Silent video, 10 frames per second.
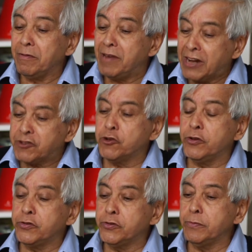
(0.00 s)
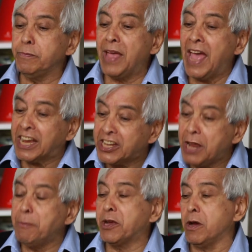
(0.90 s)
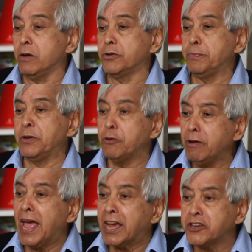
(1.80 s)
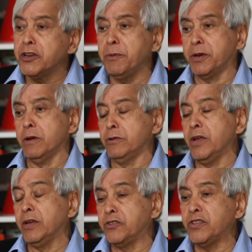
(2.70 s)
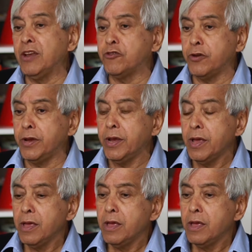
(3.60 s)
naturalism, academic art, particularly academic art, 9th century,